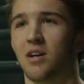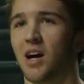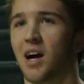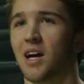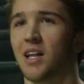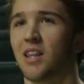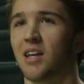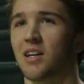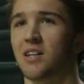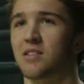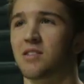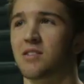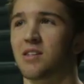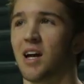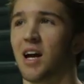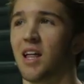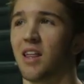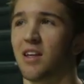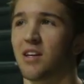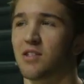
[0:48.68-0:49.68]
I think it's
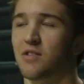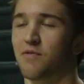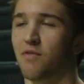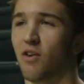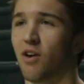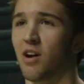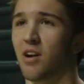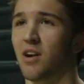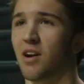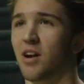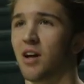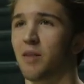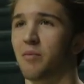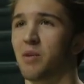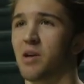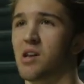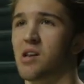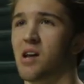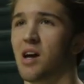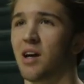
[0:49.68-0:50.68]
I think it's fun. I
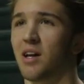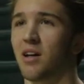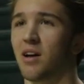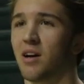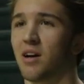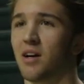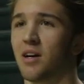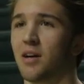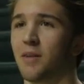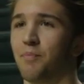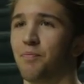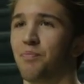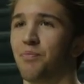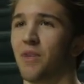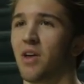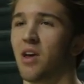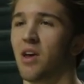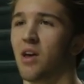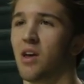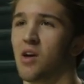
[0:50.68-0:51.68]
mean, I um,
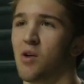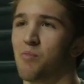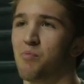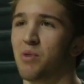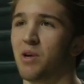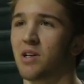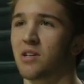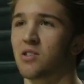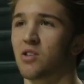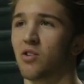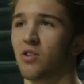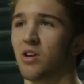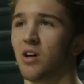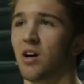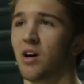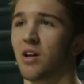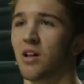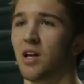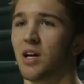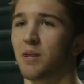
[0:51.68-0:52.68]
being so
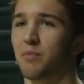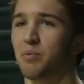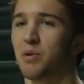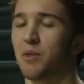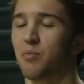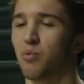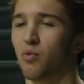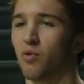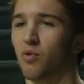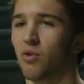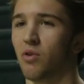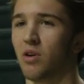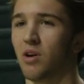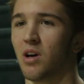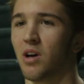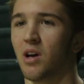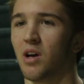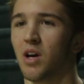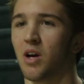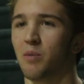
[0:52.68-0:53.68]
young, like people
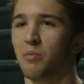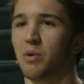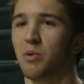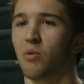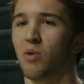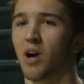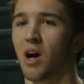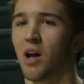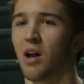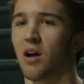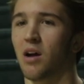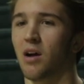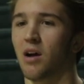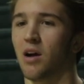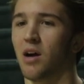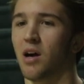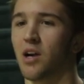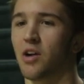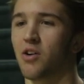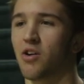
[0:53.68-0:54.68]
people kind
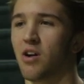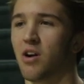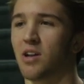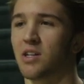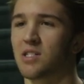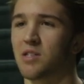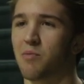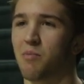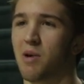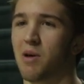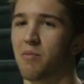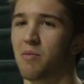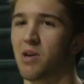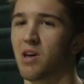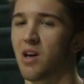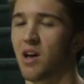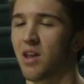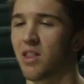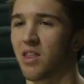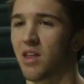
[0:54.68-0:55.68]
of underestimate
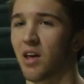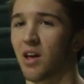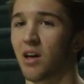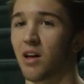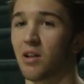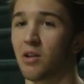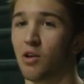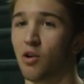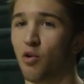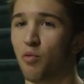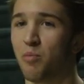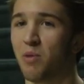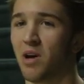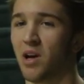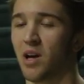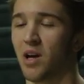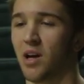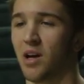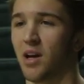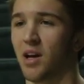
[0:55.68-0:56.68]
me. I think a little
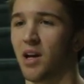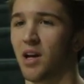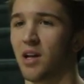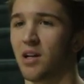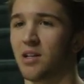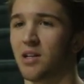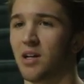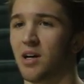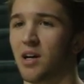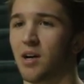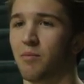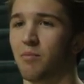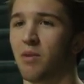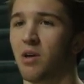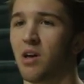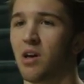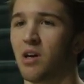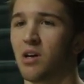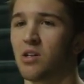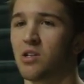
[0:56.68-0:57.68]
bit, and um,
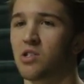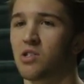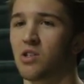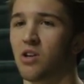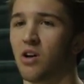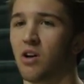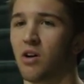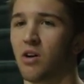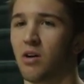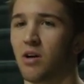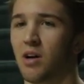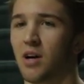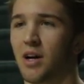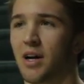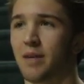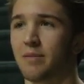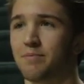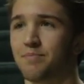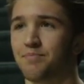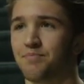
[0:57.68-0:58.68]
so
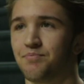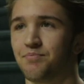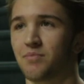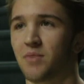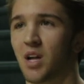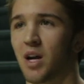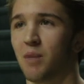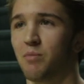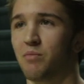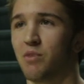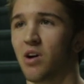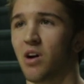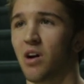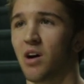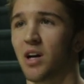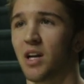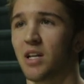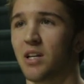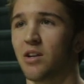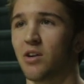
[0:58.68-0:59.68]
I'm I'm
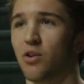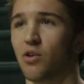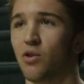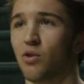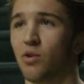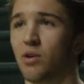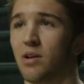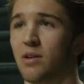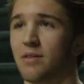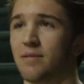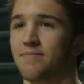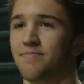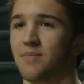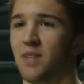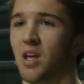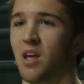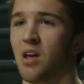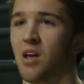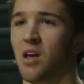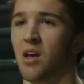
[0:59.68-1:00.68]
young and new, and
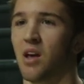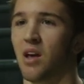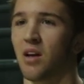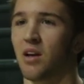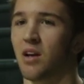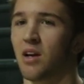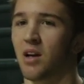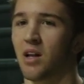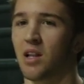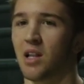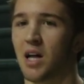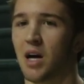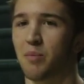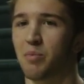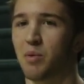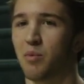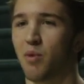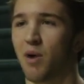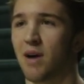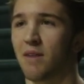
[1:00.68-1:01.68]
a lot of
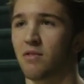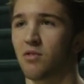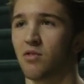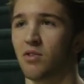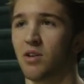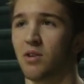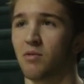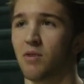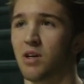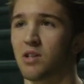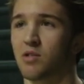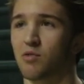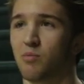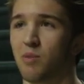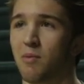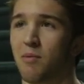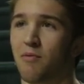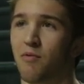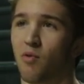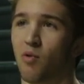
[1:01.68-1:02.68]
people haven't really wrestled
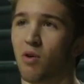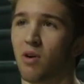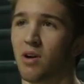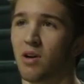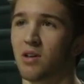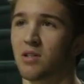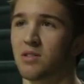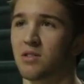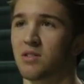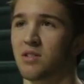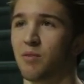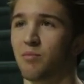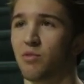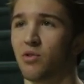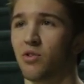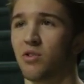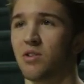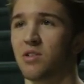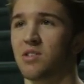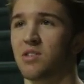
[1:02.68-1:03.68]
me before since I'm
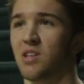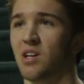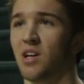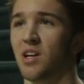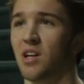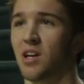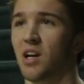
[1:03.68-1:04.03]
new to the scene